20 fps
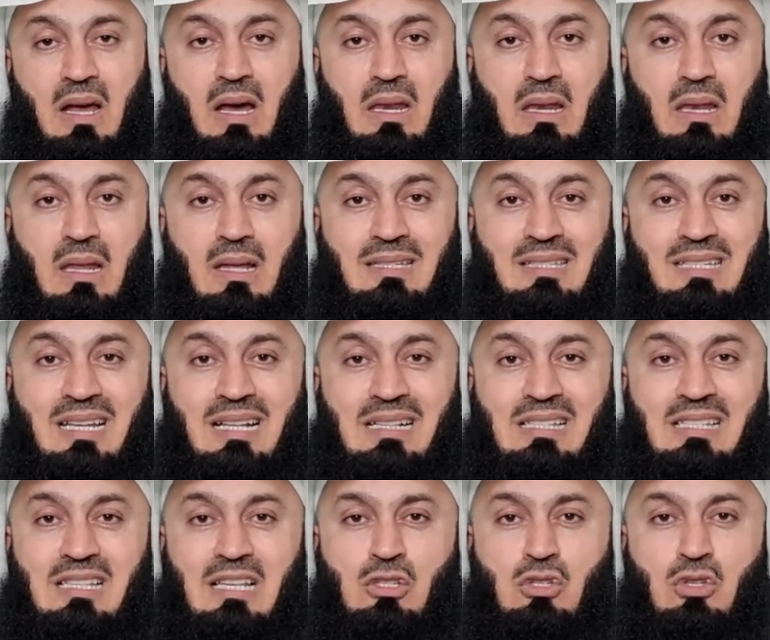Allah
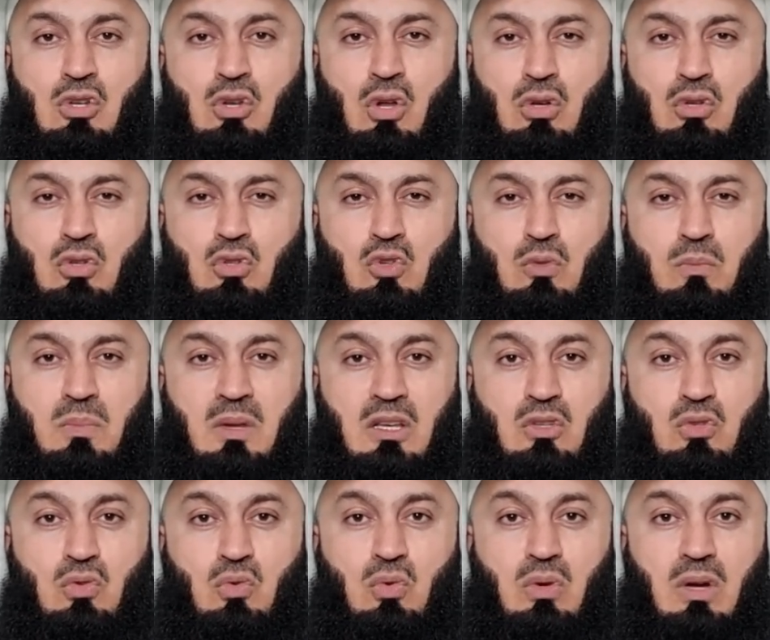tells us not to
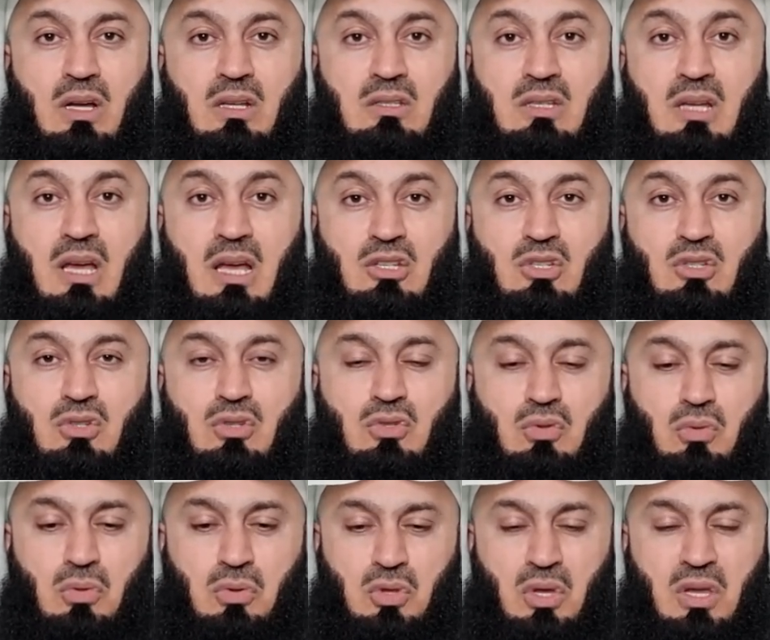be too
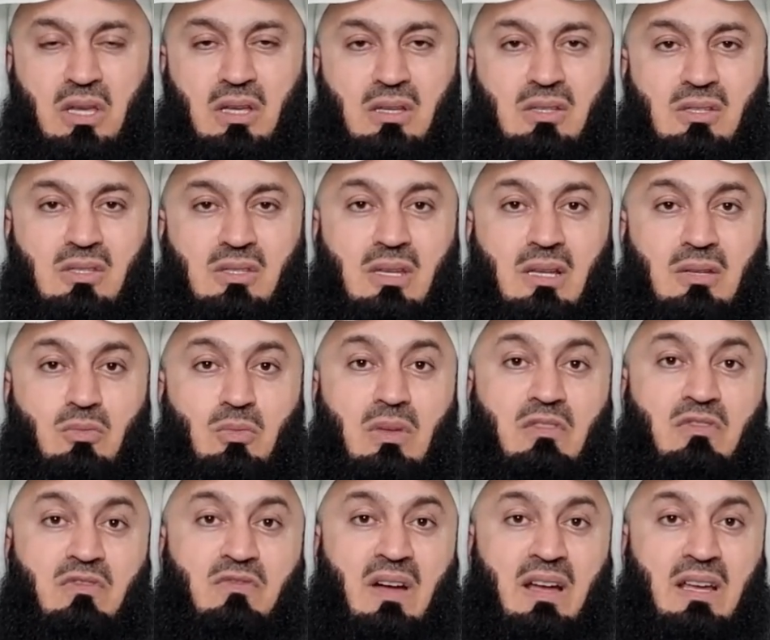attached to things that
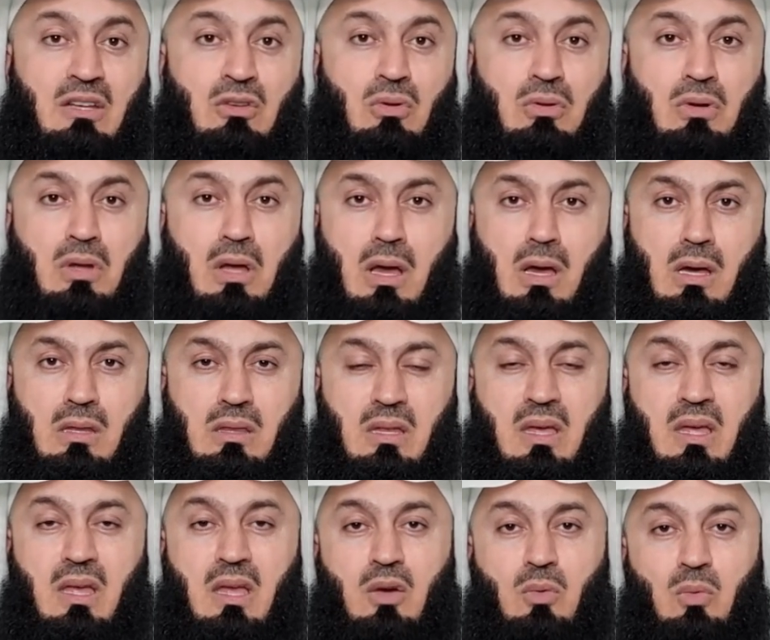we find on earth.
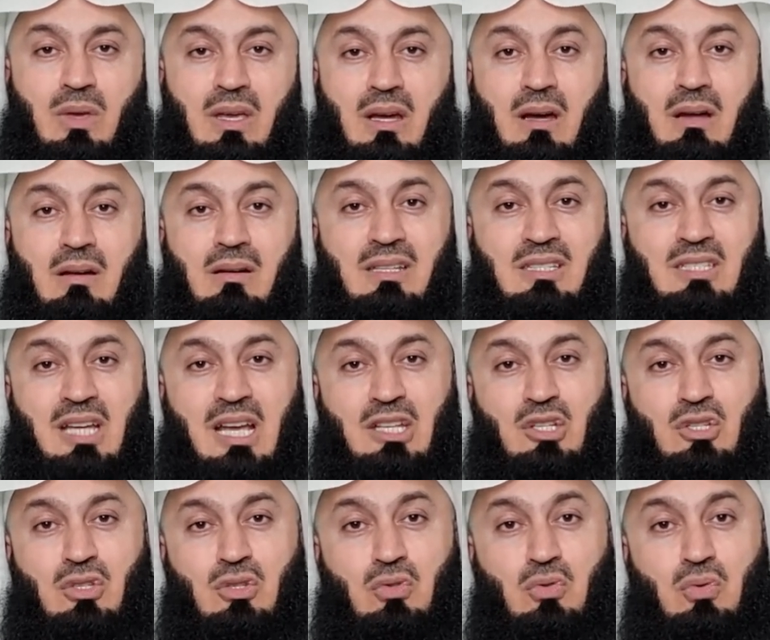We are
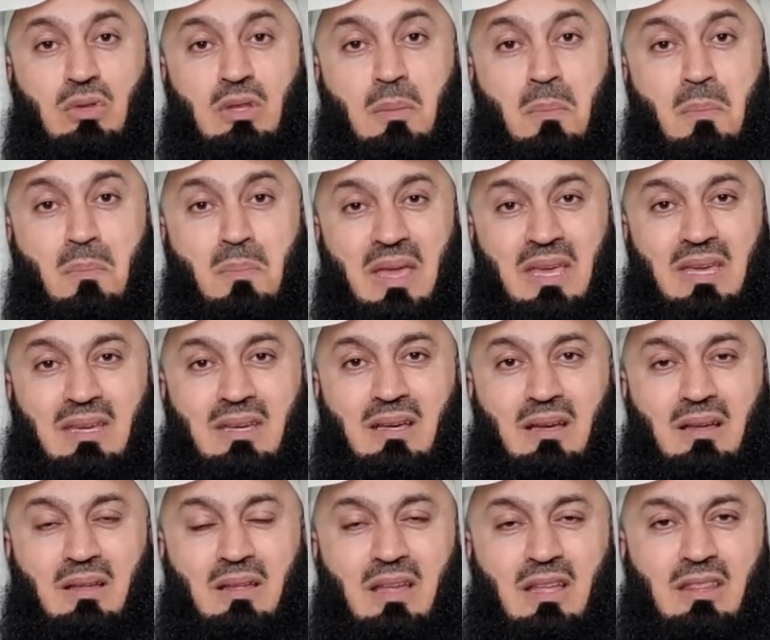attached to the
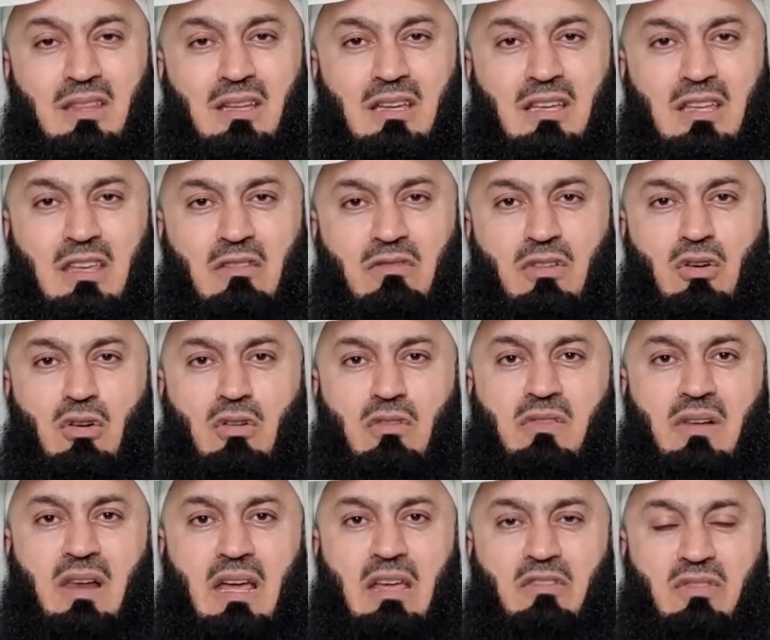Maker, the giver
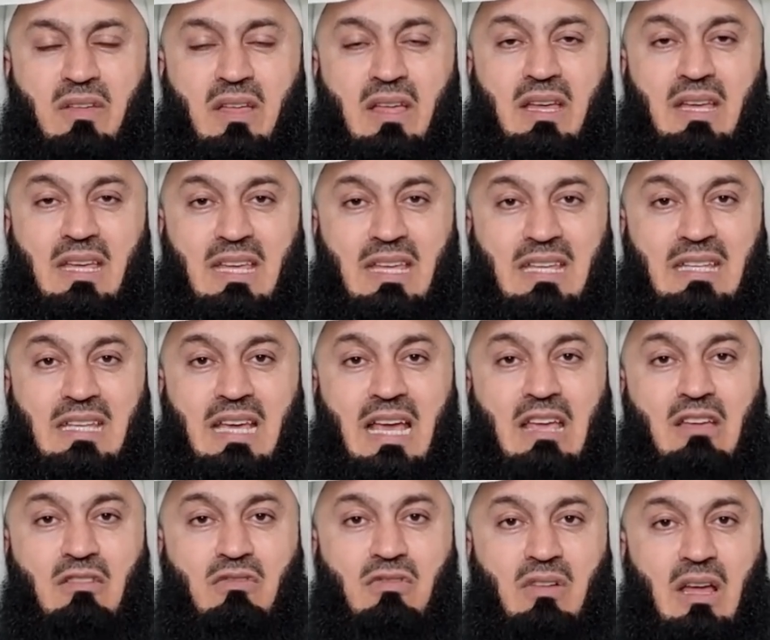of life. He
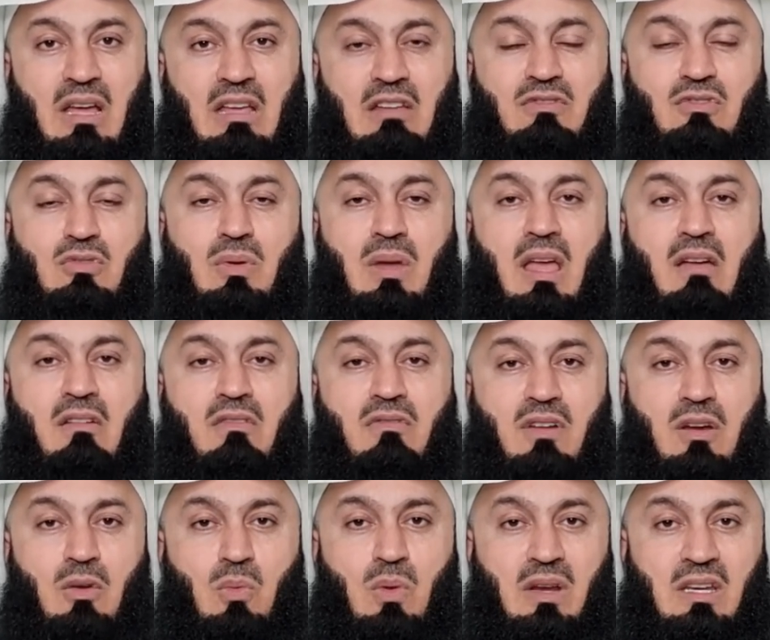gave life to
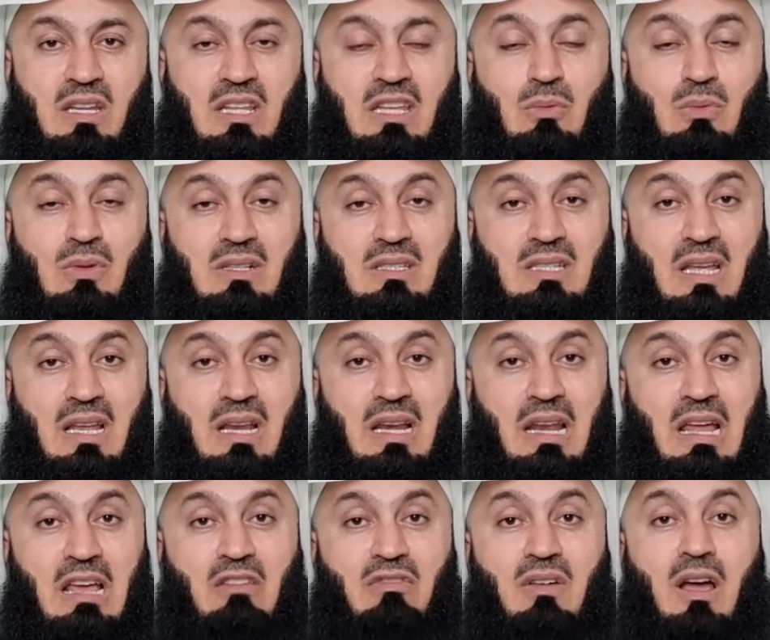everyone. He will take
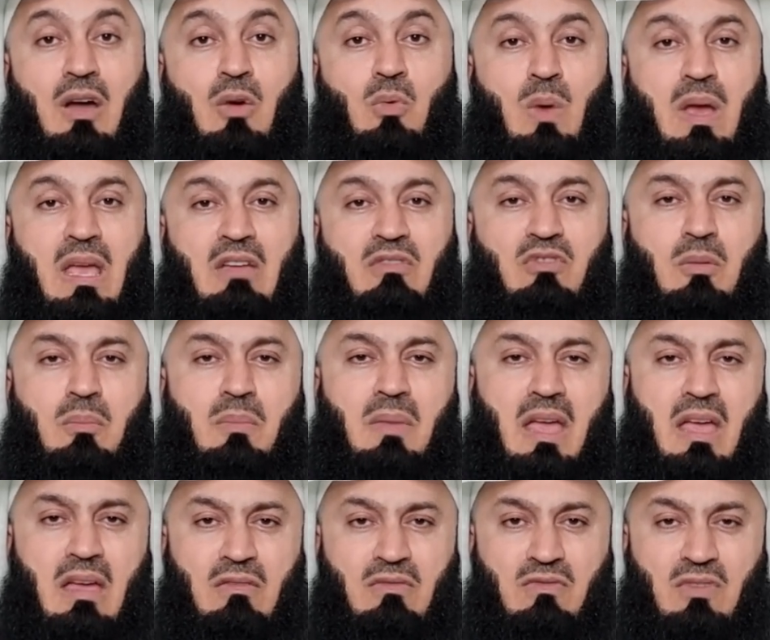life away from
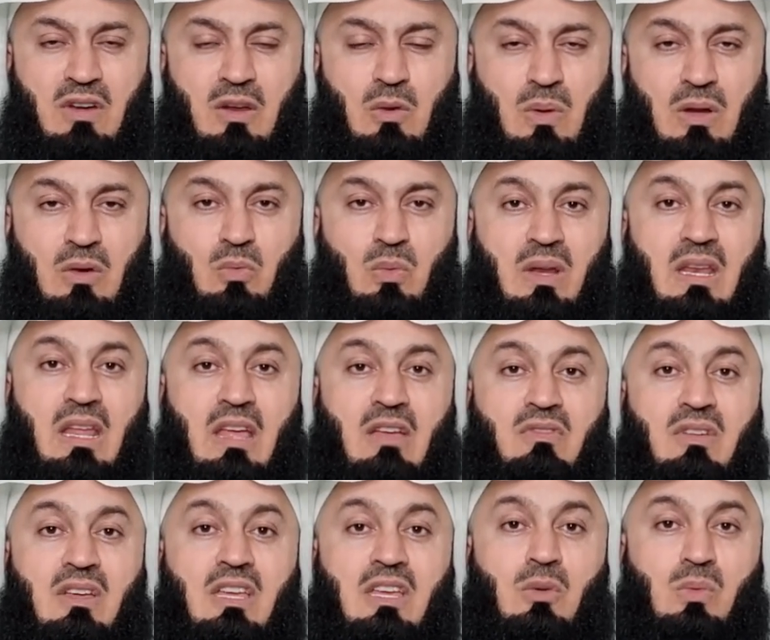everyone
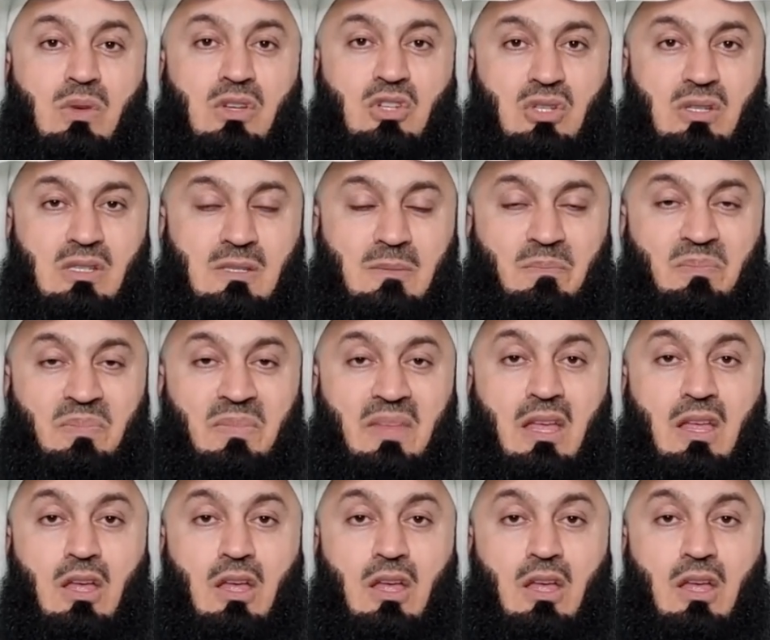whenever he wishes.